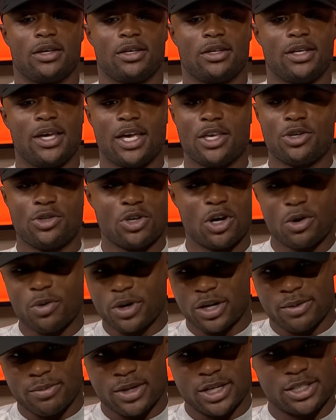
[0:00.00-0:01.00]
yeah, you don't
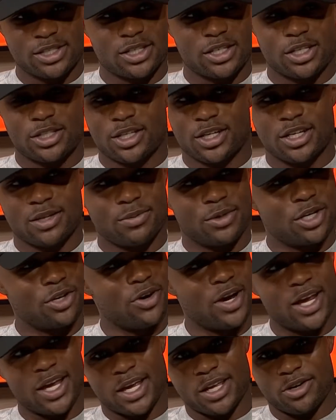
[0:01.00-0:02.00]
want to miss it. It's going to be
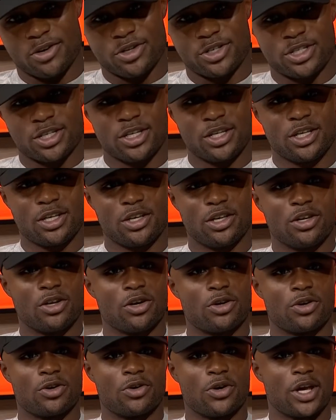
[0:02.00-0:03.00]
great energy, you
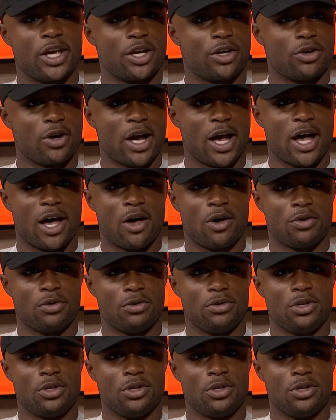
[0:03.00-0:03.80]
know, great crowd.